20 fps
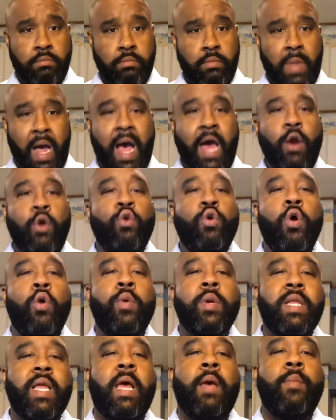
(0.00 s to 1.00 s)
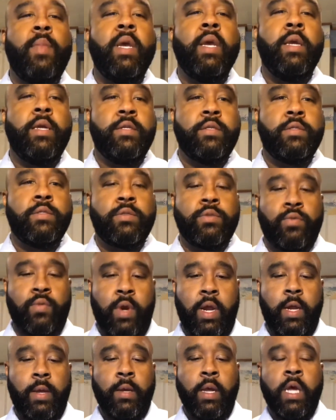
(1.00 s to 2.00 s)
I don't know what that means,
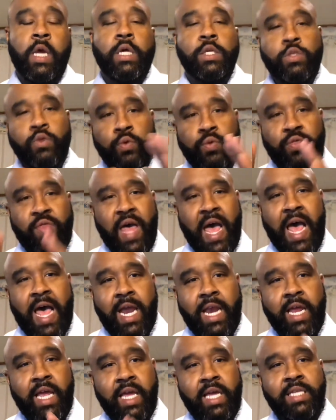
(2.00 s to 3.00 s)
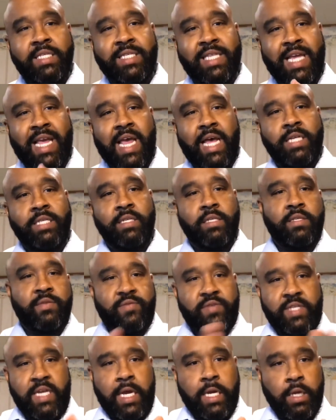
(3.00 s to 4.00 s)
right? So that is the essence of
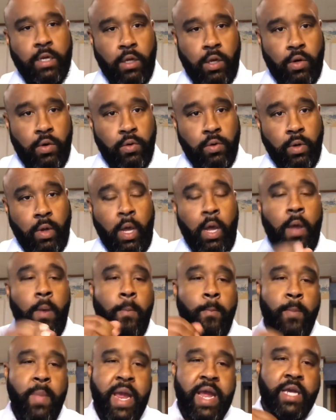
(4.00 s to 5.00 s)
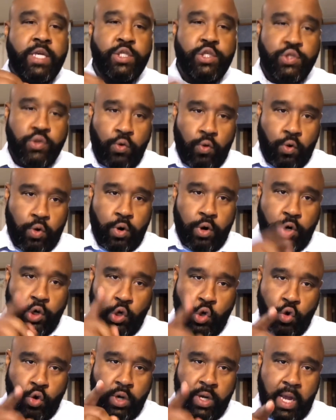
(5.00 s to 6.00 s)
standalone. Make sure
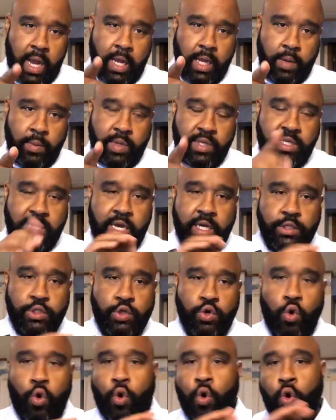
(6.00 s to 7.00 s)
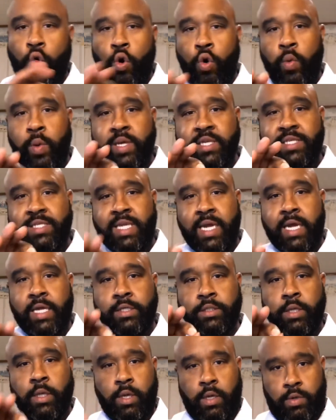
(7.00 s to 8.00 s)
your documentation always stands
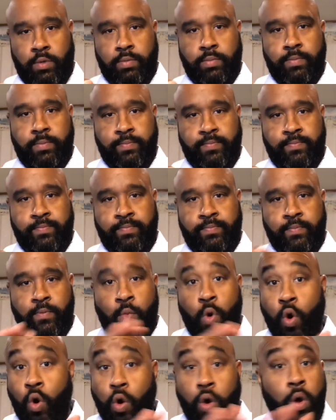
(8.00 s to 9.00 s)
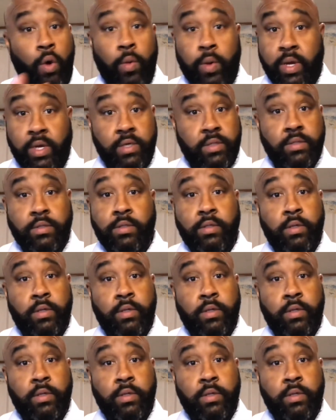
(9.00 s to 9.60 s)
alone. Always.